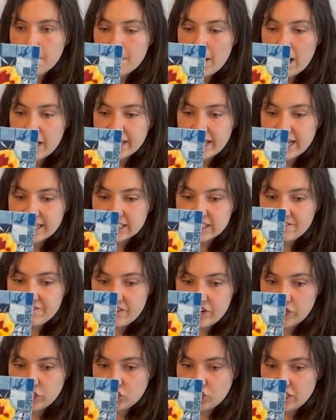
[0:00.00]
I'd like to
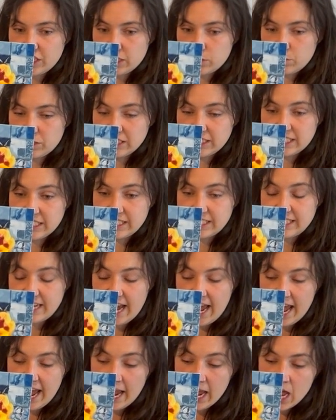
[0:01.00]
finish this one
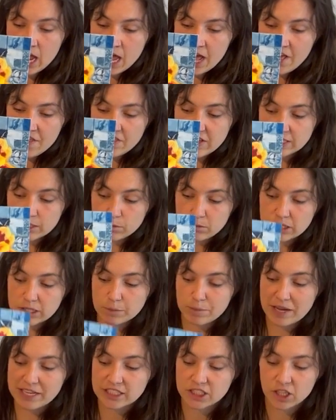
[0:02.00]
today. This one is
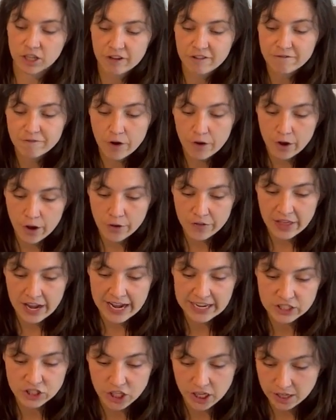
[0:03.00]
based on a photo that I
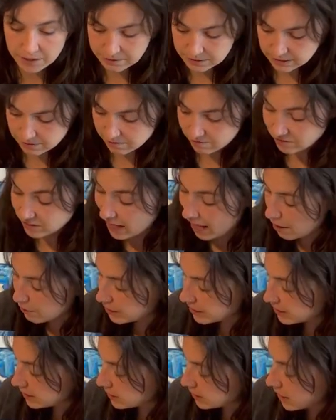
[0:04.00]
took of some
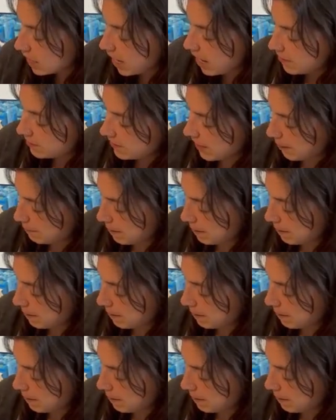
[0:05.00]
flowers that